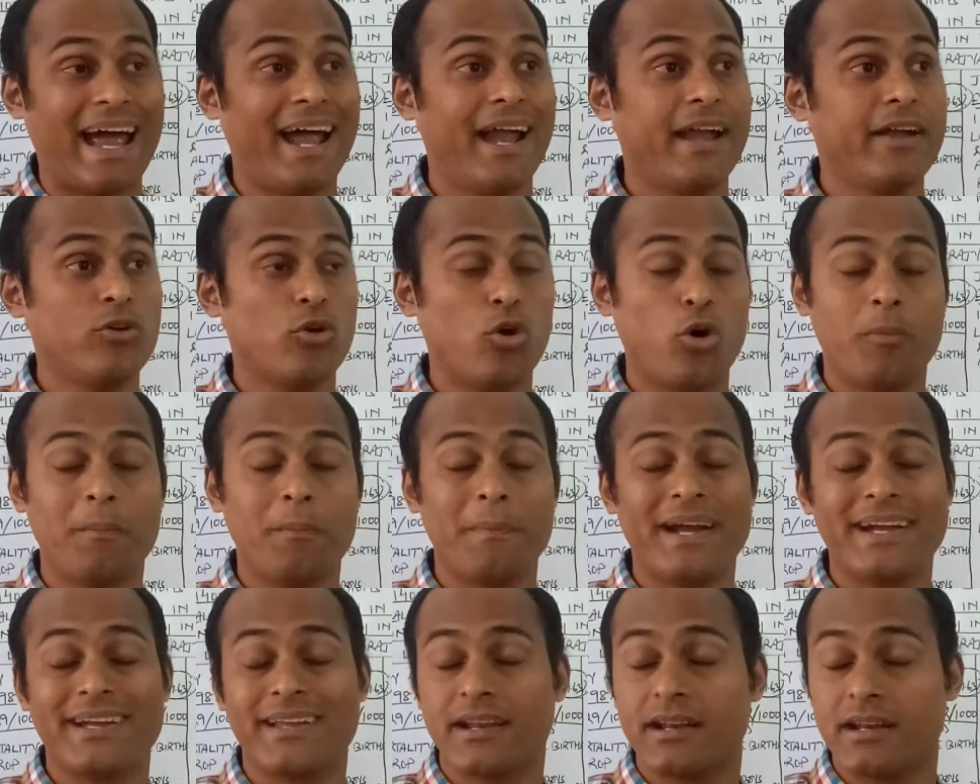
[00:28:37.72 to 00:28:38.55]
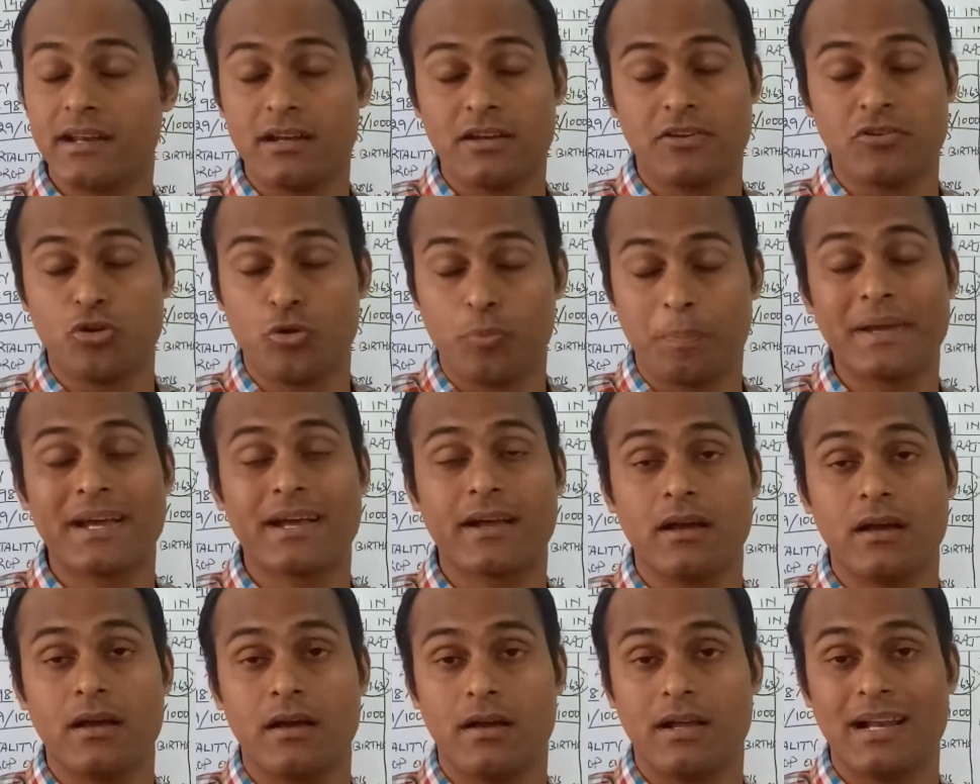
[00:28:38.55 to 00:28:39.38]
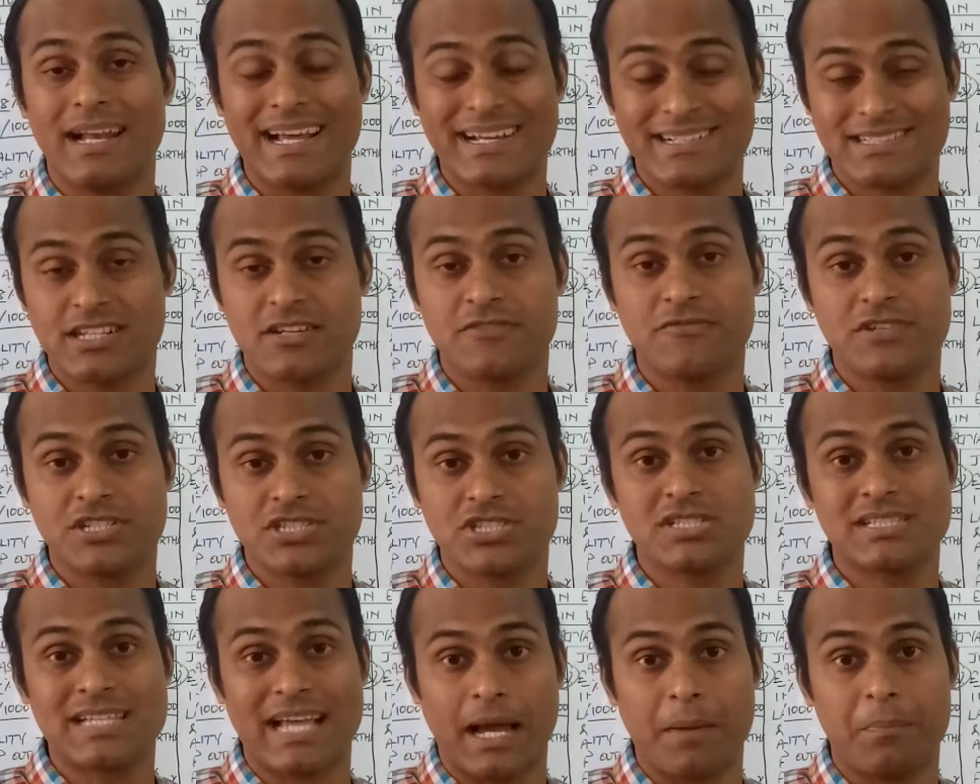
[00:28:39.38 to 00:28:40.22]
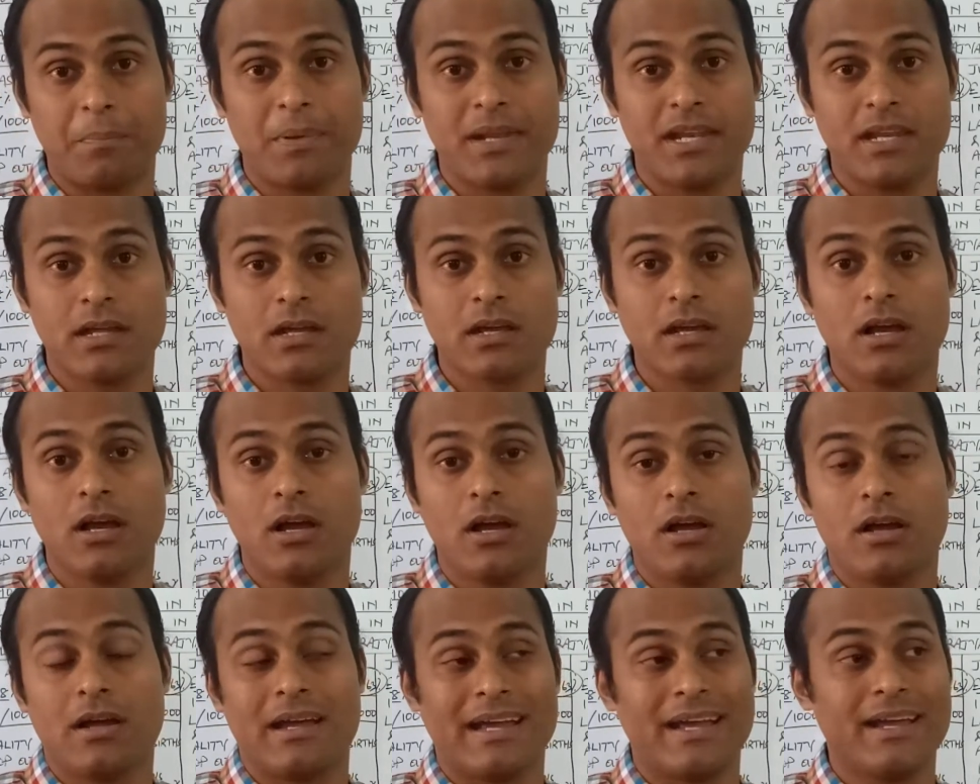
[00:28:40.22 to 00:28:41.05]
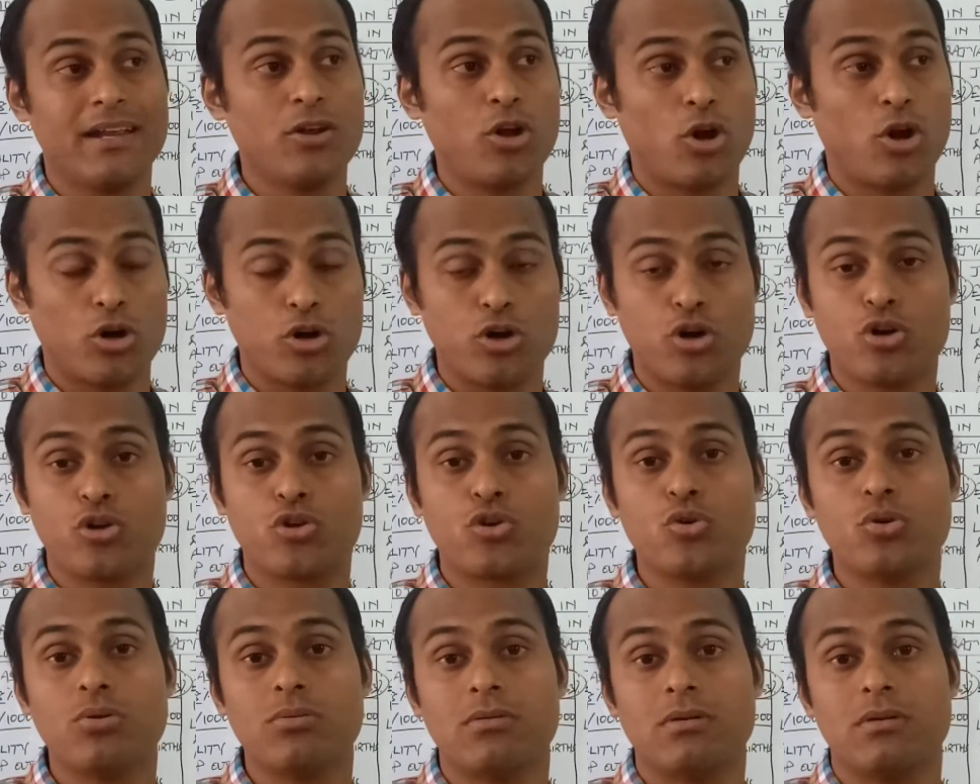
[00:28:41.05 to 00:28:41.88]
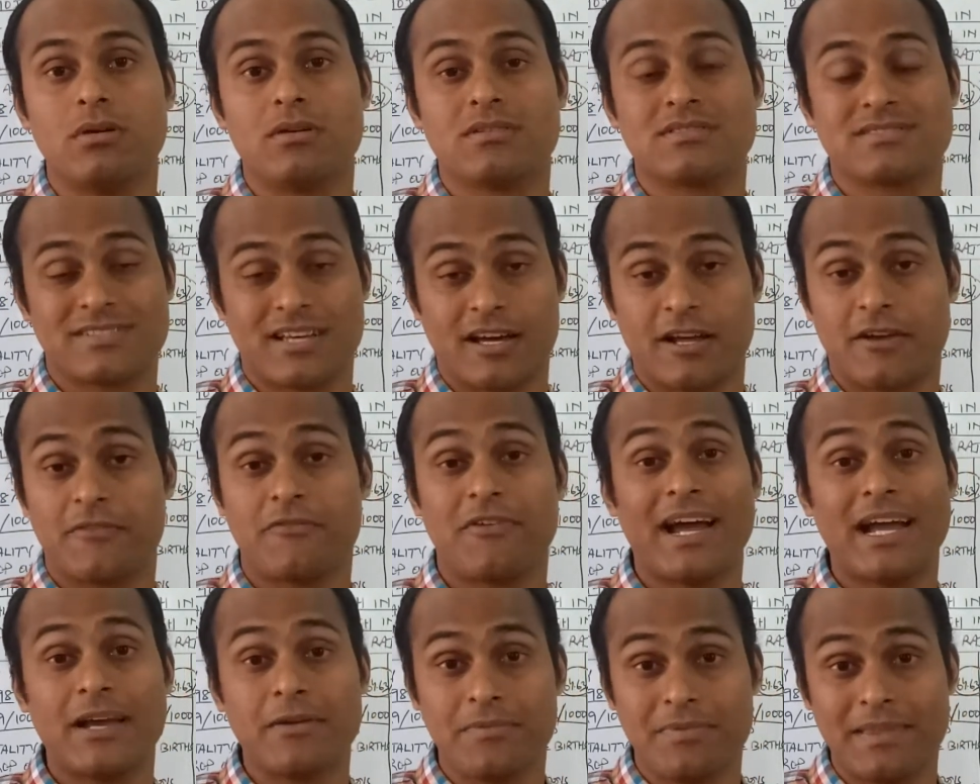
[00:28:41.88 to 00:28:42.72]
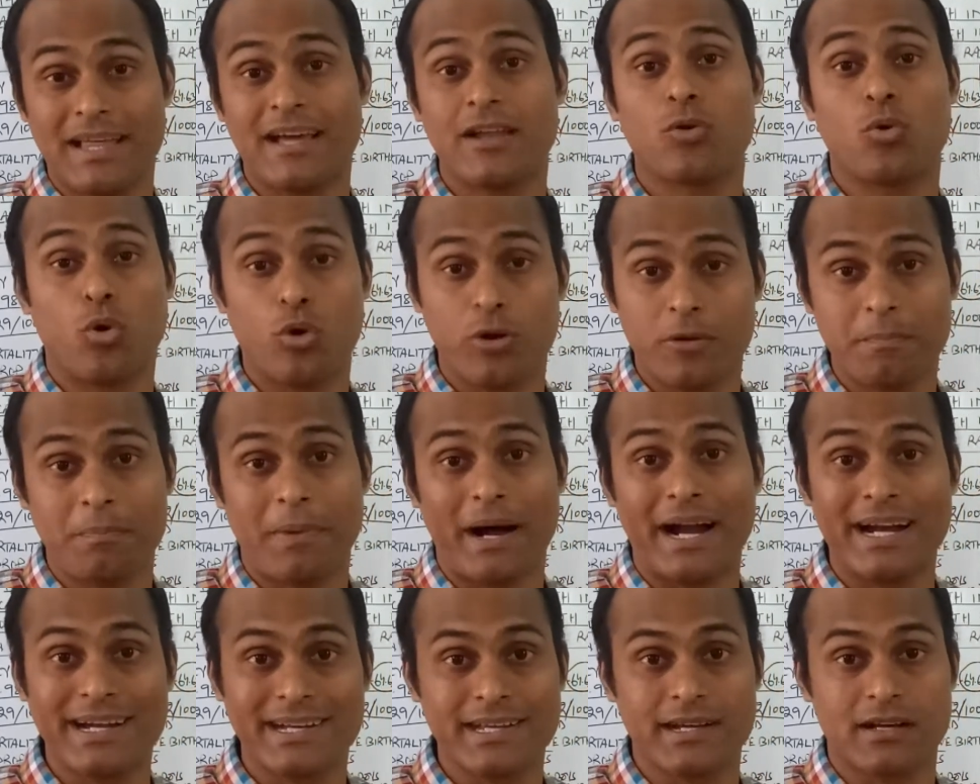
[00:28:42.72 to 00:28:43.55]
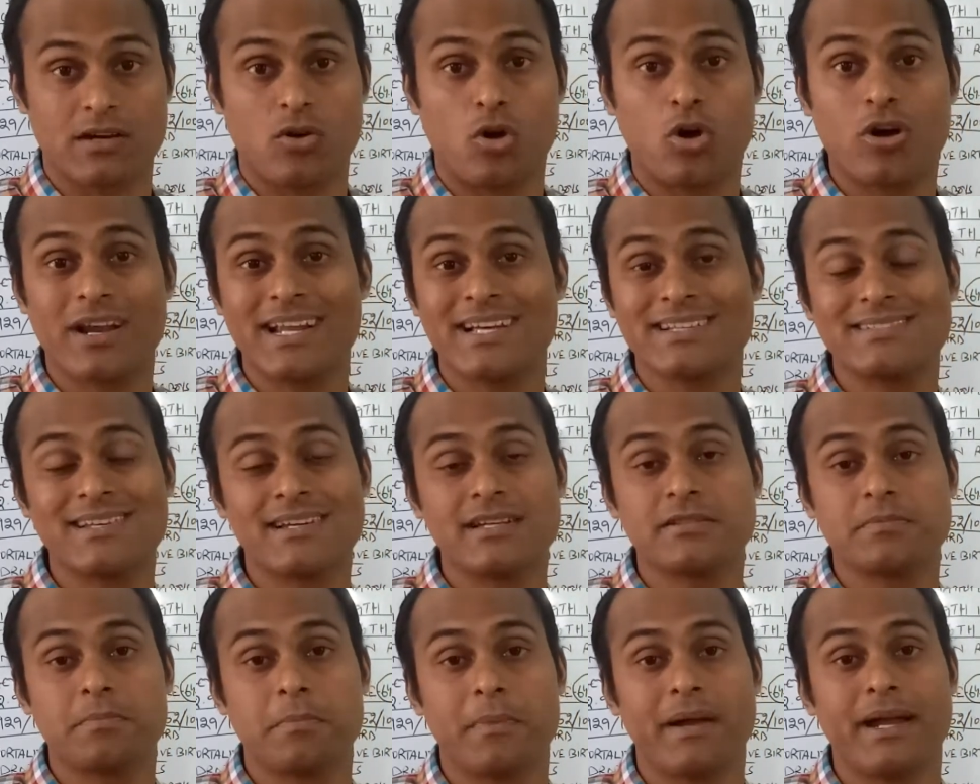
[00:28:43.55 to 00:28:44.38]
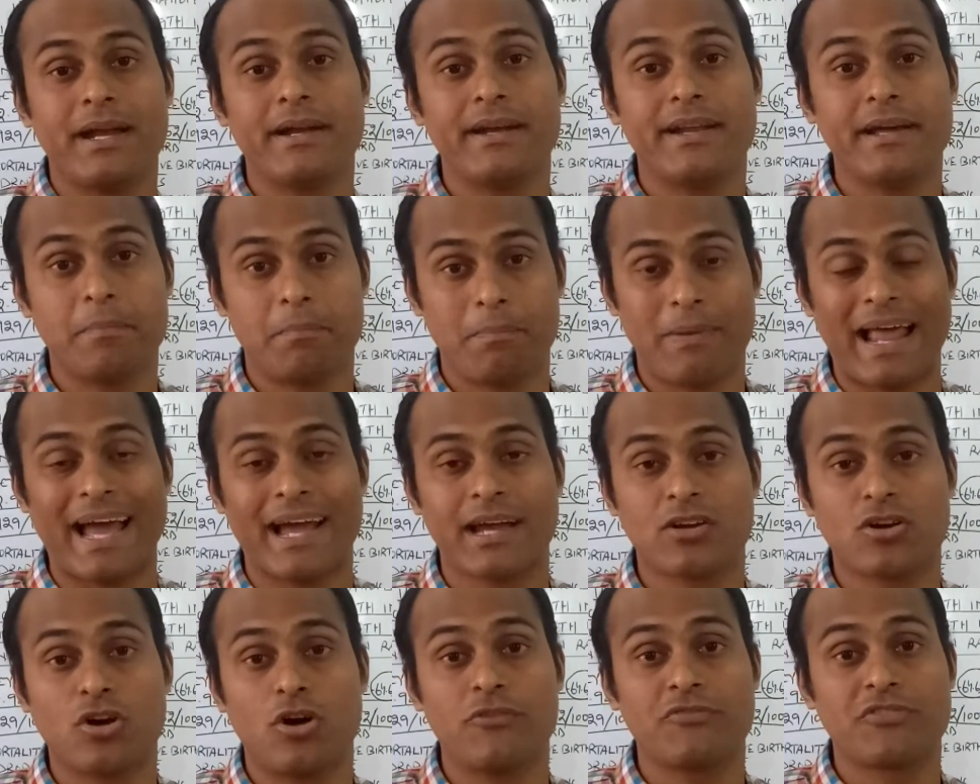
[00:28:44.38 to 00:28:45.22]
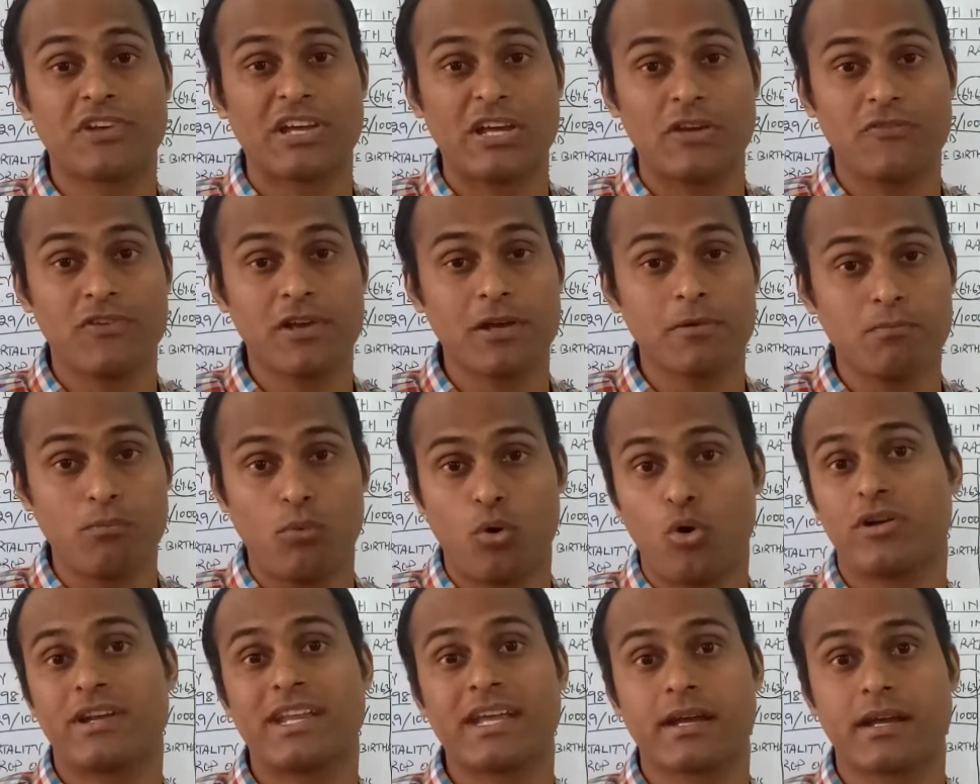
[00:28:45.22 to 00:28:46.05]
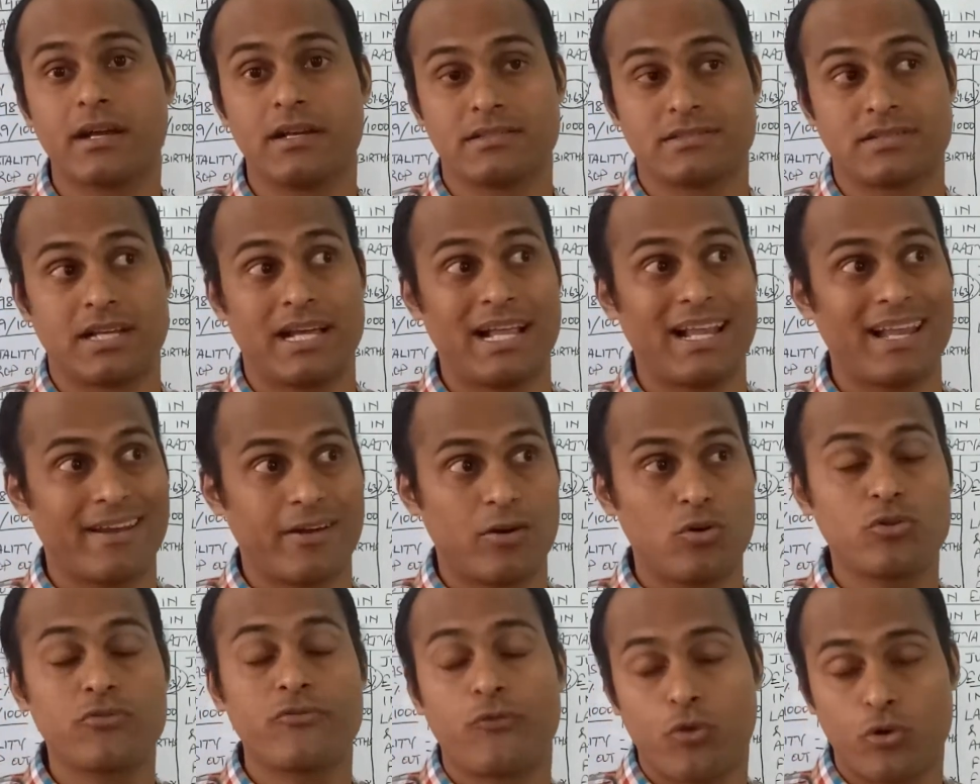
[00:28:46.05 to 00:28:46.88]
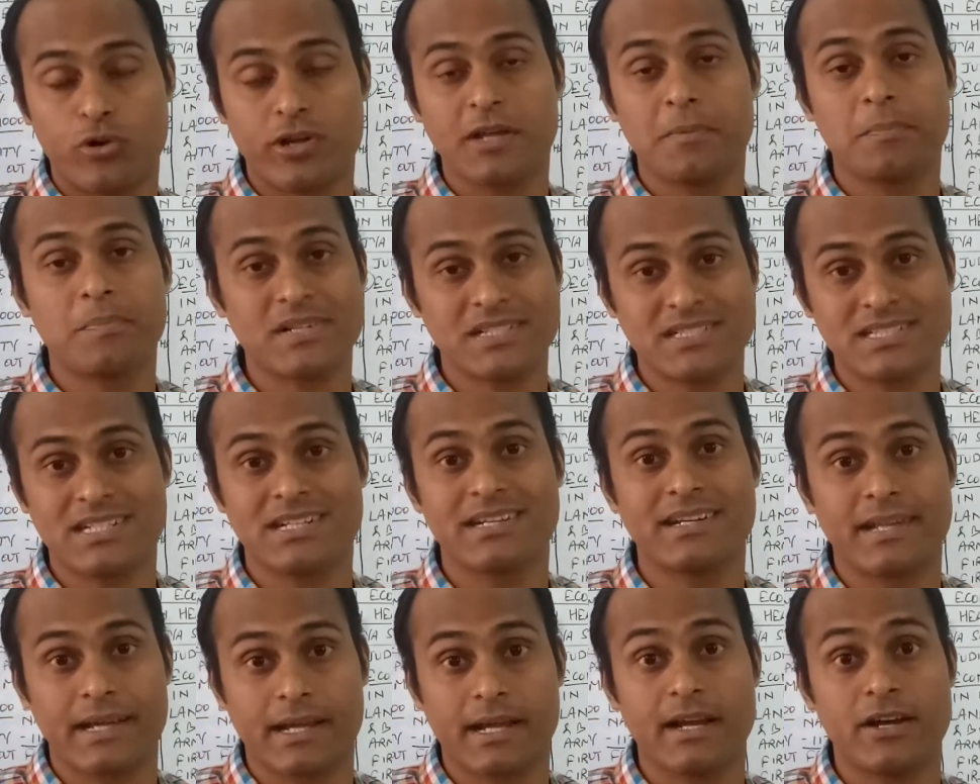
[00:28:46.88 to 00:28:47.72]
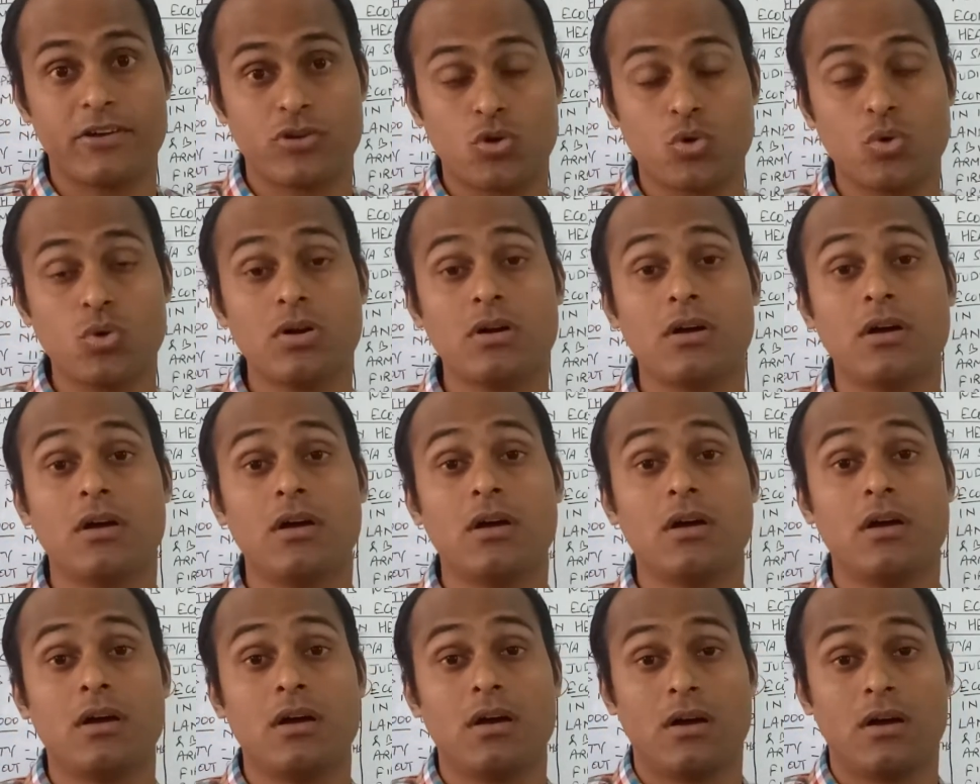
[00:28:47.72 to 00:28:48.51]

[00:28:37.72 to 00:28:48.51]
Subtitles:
And no matter in UP election which is happening, in order to survive their own party, Congress has made a plank of giving more tickets, around 40% ticket to